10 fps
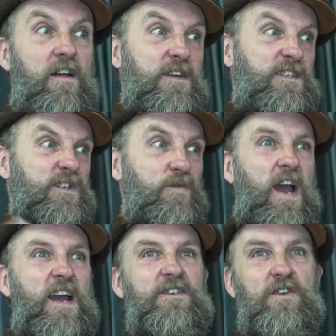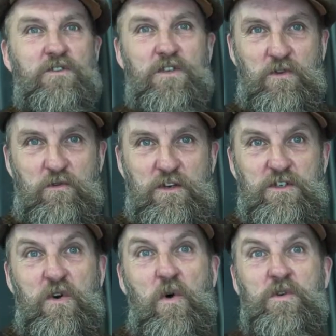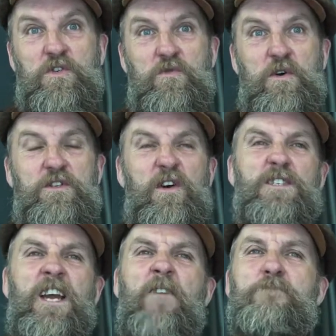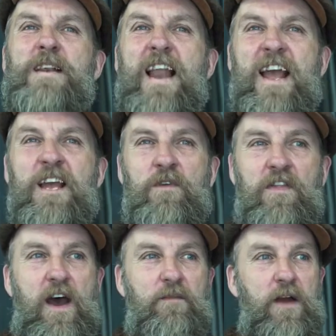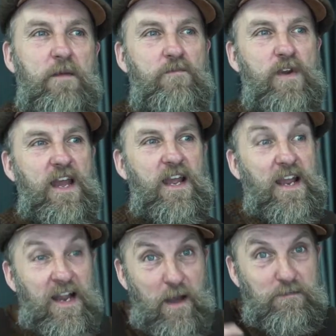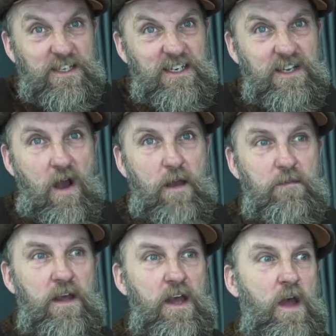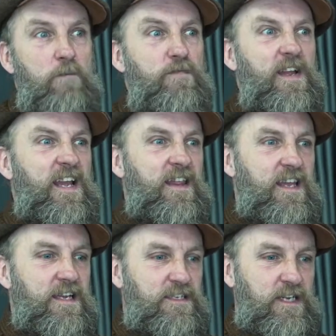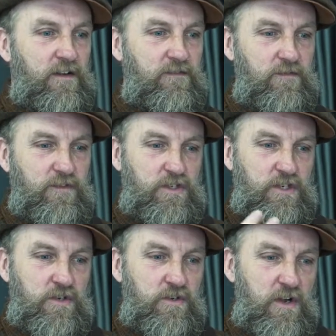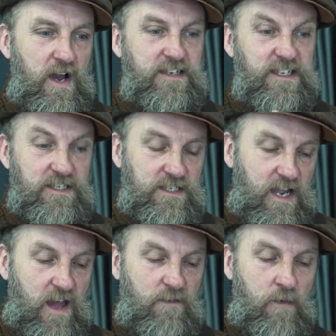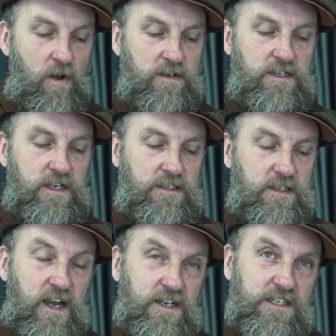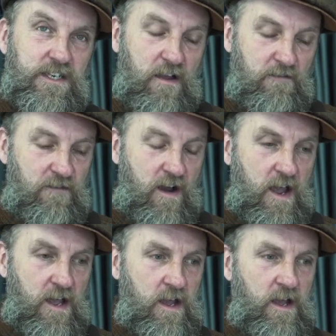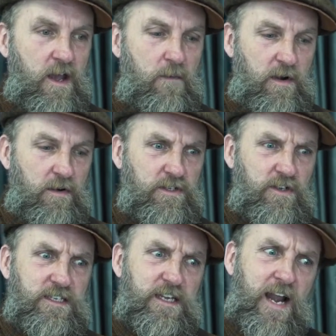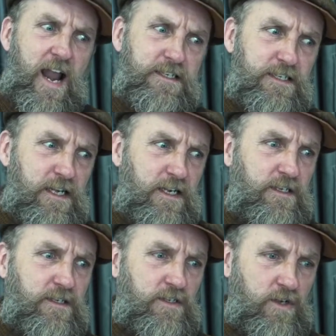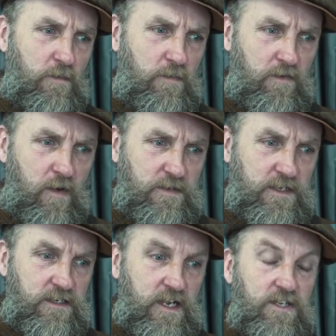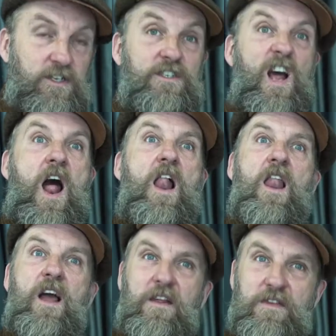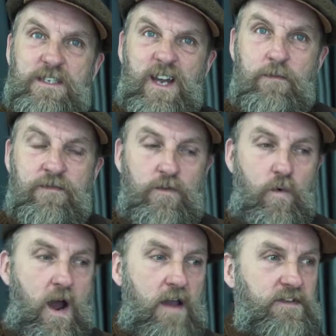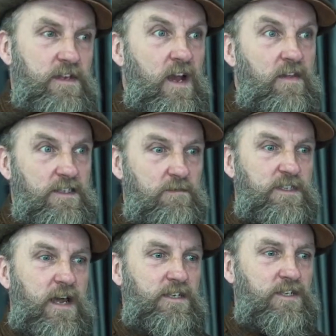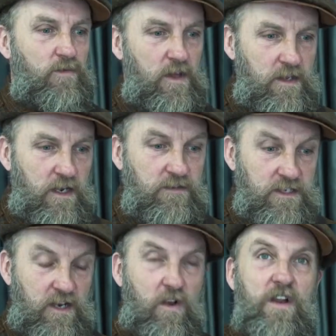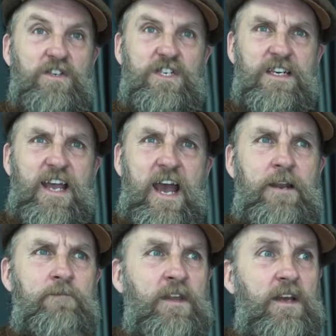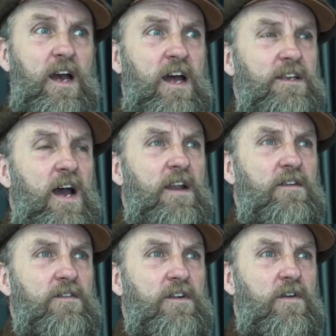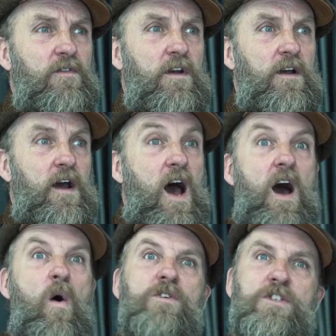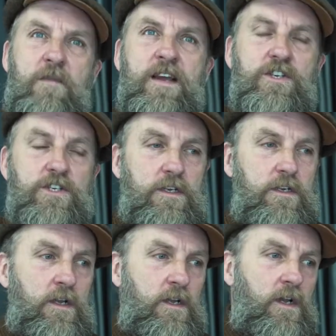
This is where Doctor Who and Torchwood. So I was kind of playing with that by collapsing time, bringing these kind of two ideas together, politics and sci-fi, but also these classic dystopian representations like the Stepford Wives, this obsession with kind of technology again, and the automation.